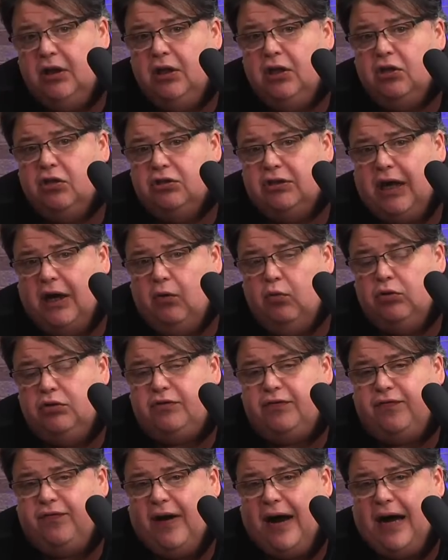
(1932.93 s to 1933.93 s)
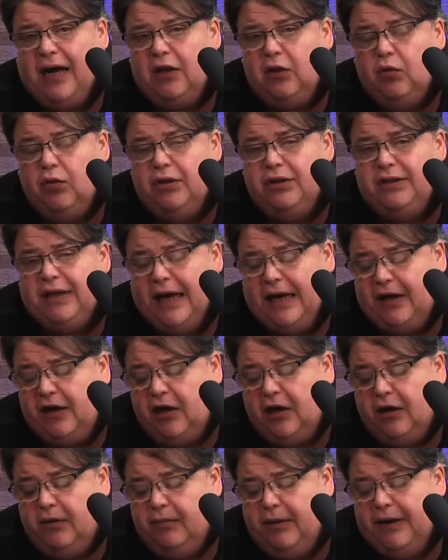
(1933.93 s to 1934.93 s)
because I was following that
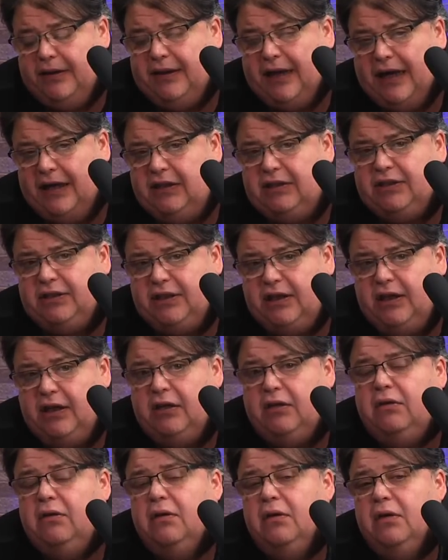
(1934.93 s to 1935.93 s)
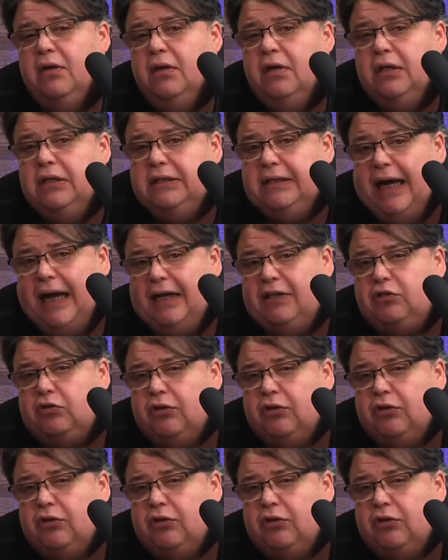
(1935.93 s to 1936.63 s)
up and I see that.